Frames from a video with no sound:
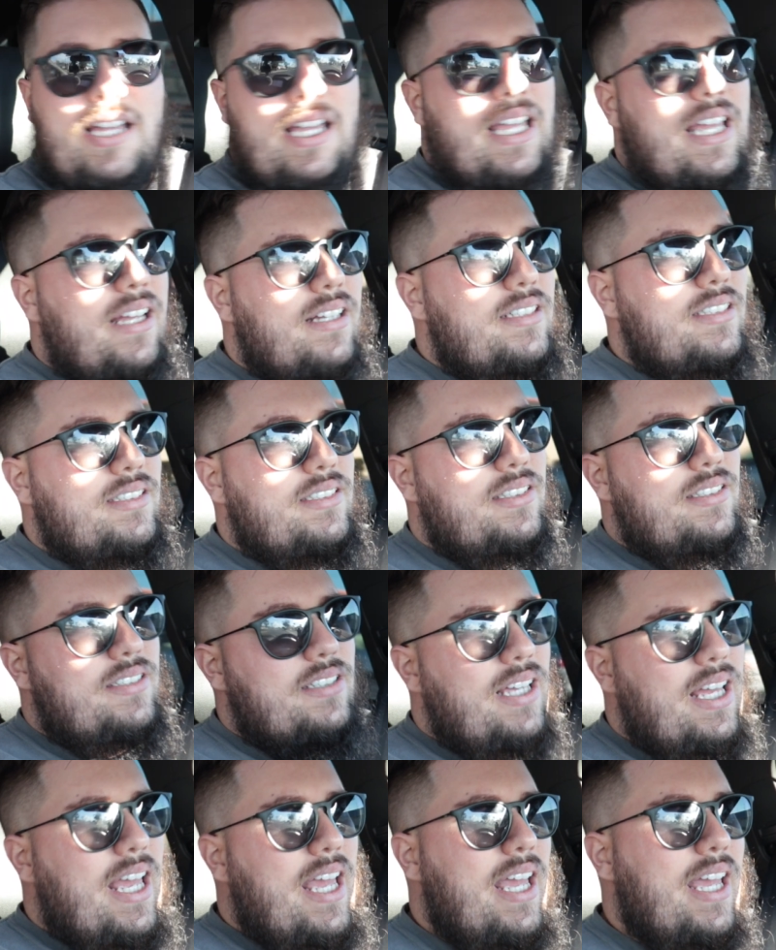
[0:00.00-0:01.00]
is
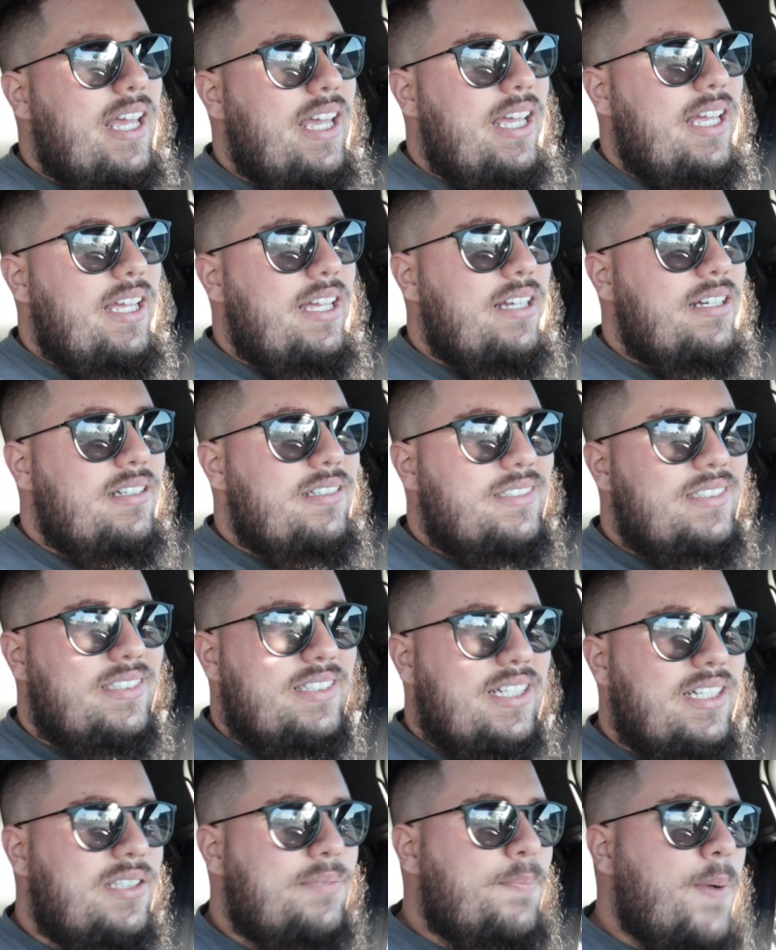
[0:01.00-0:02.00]
a
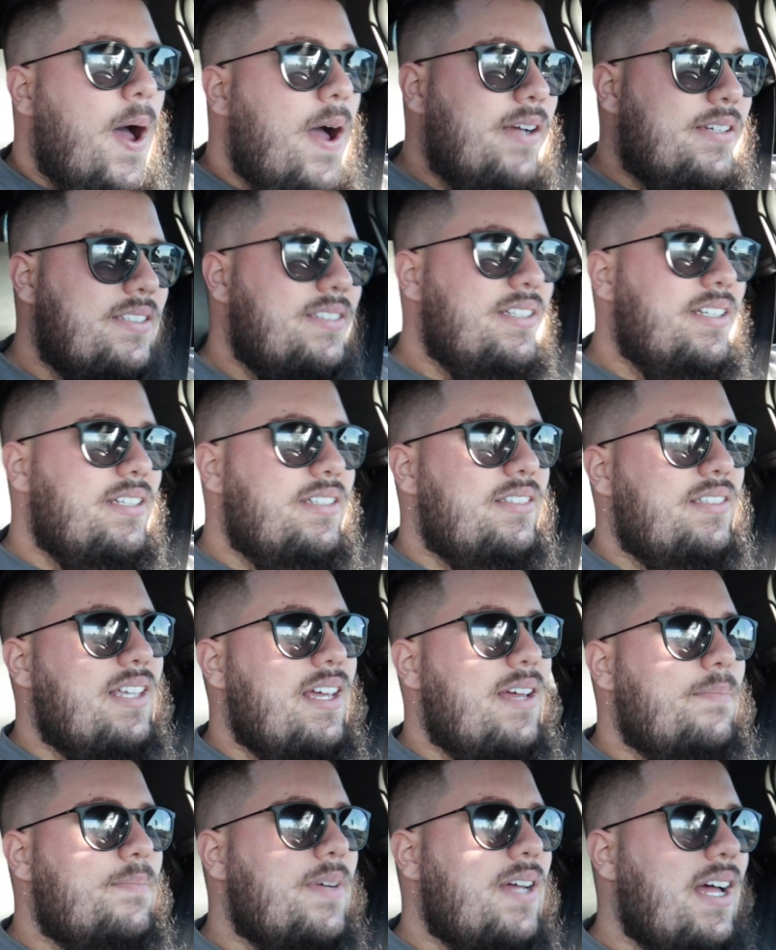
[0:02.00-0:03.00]
6-puck
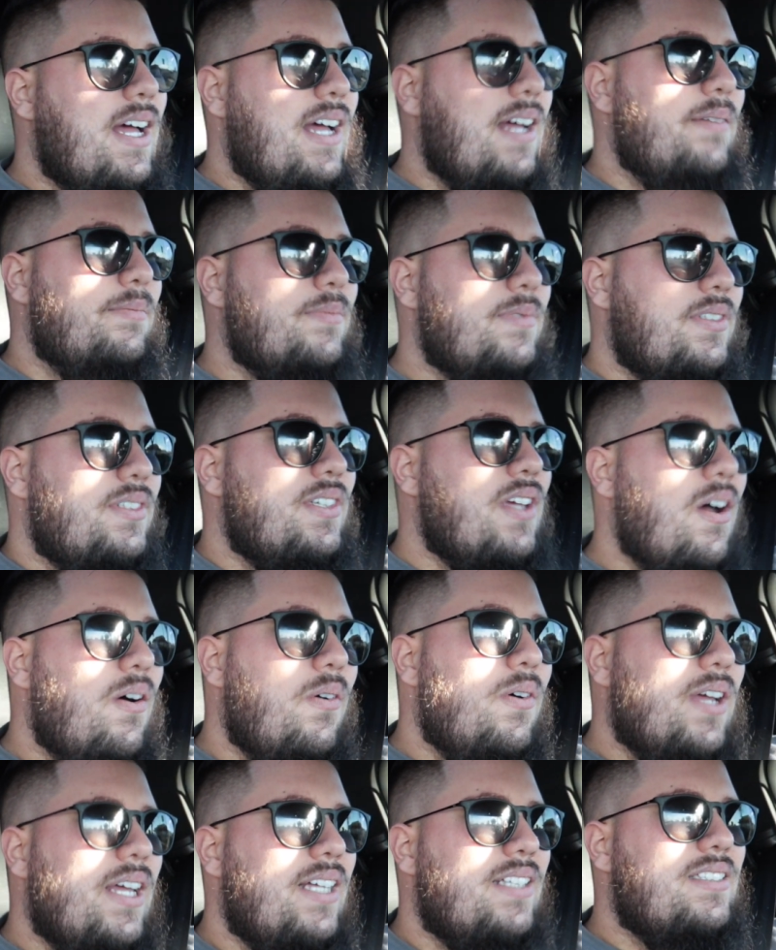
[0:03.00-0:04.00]
system,
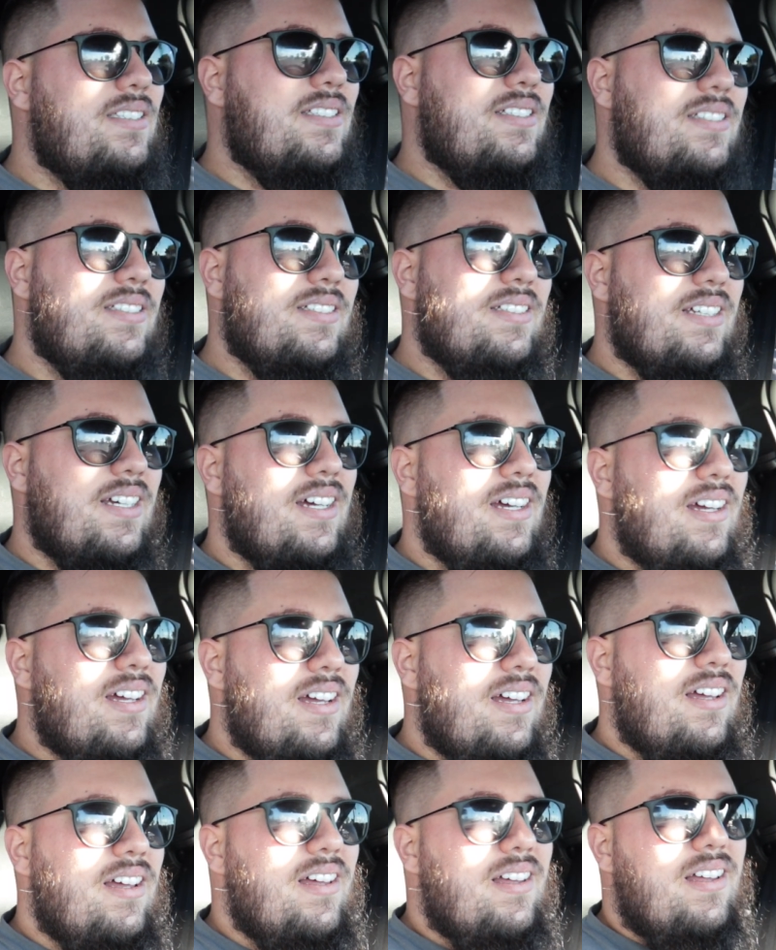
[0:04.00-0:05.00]
so it's
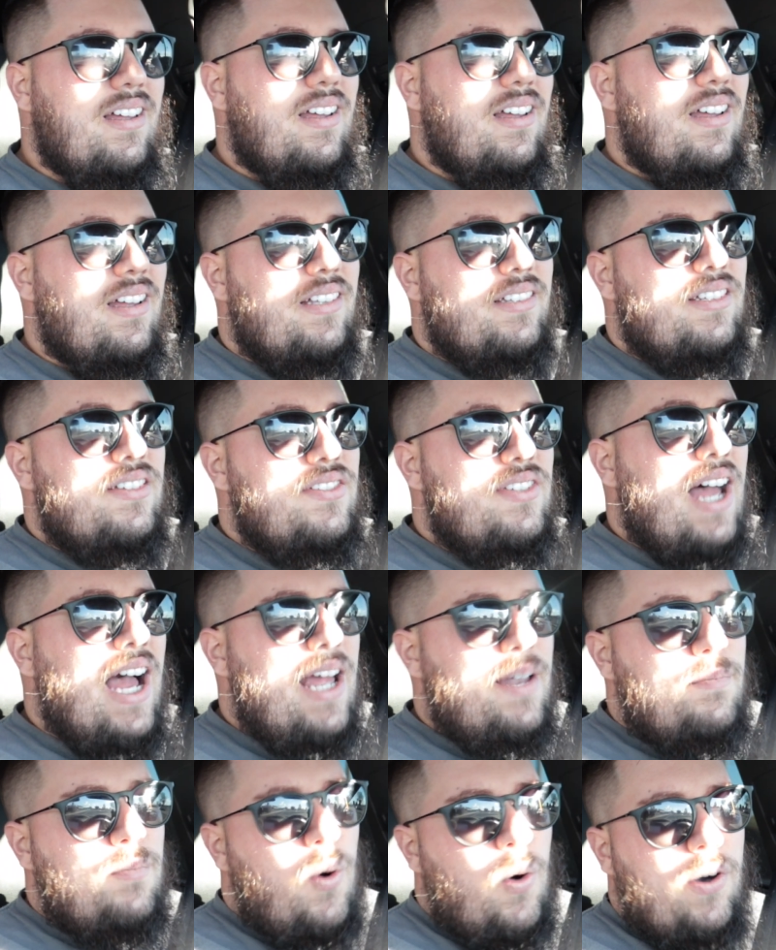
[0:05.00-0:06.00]

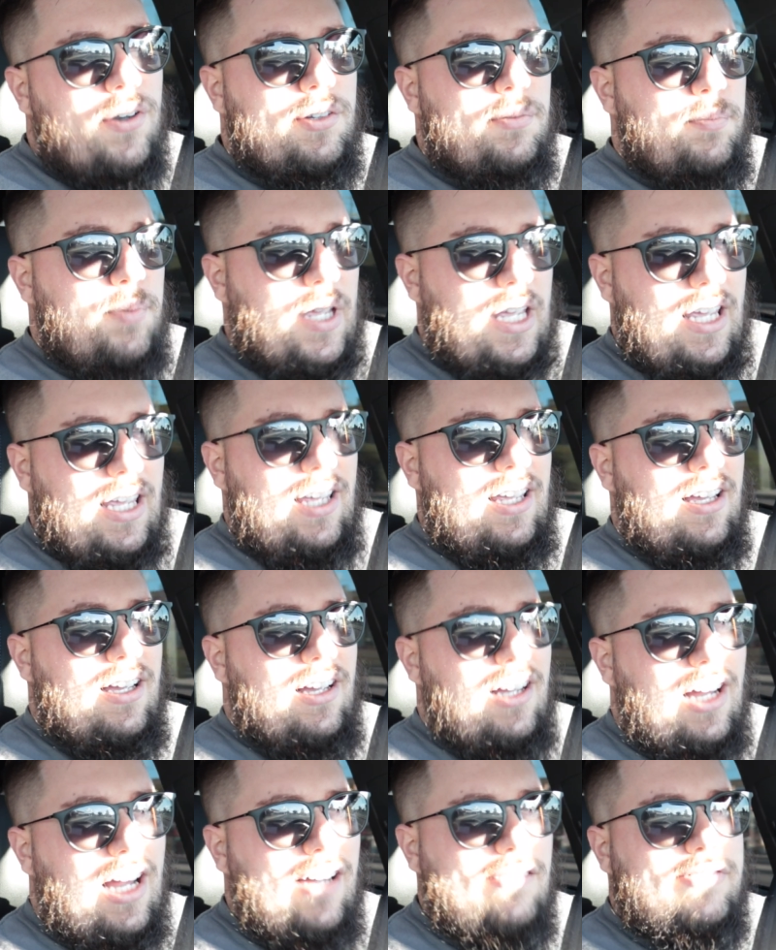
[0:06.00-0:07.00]
designed more to be
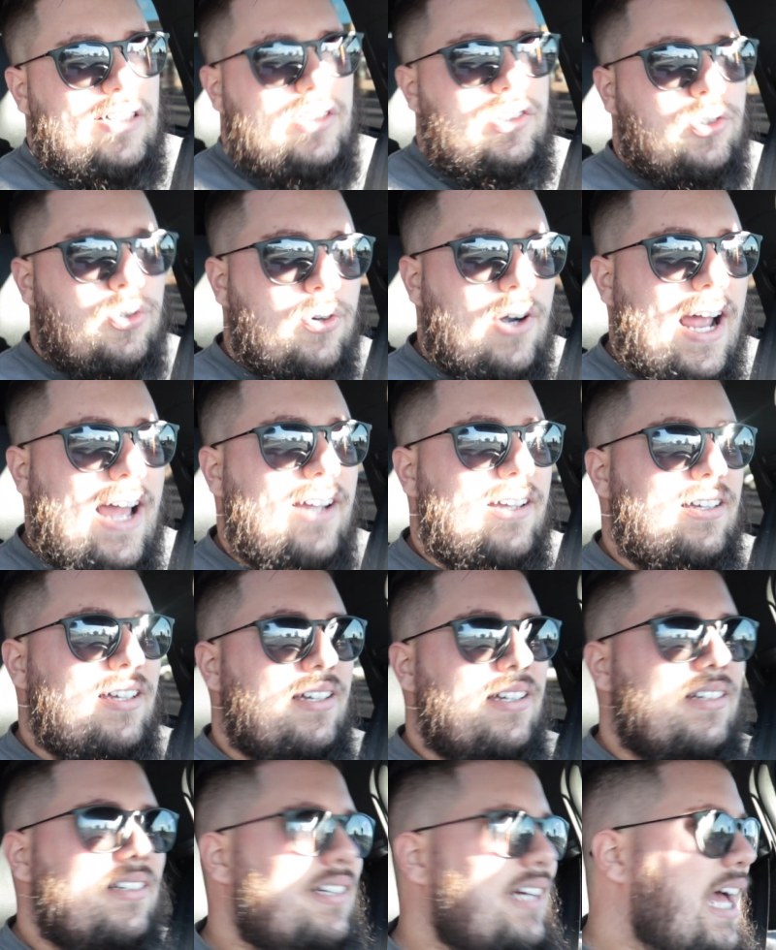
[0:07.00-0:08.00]
of a track
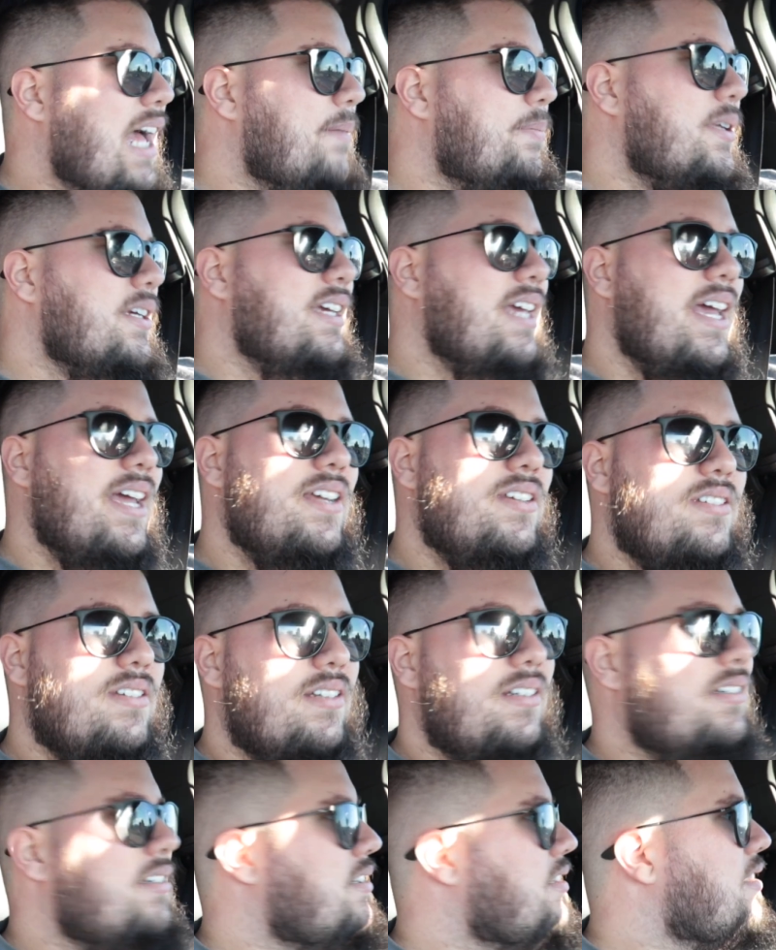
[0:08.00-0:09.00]

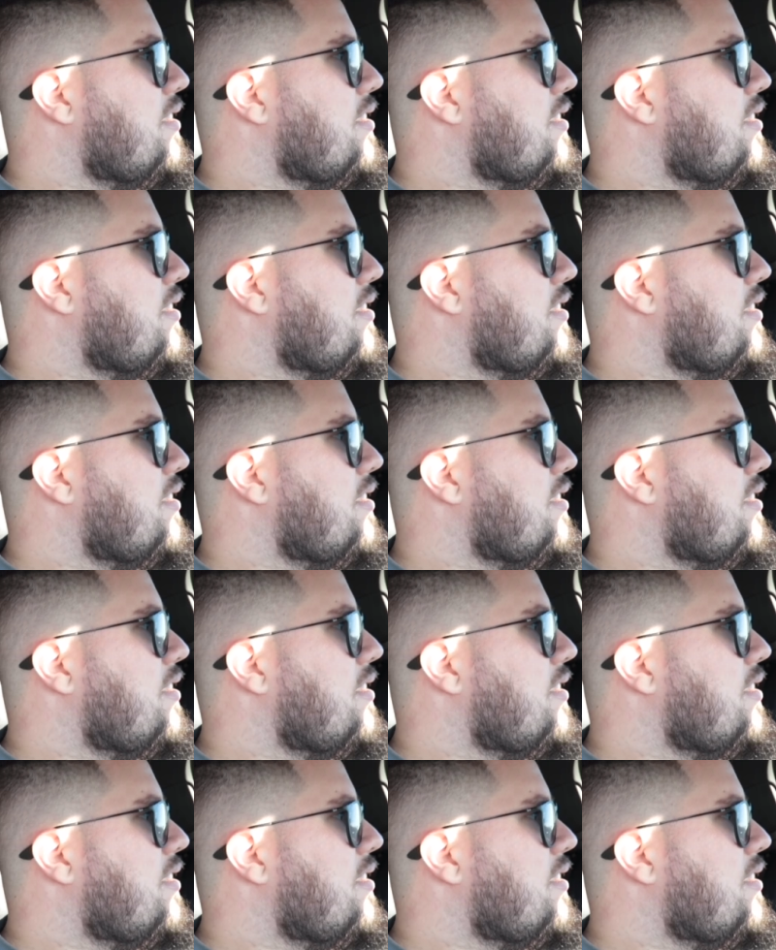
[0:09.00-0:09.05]
application.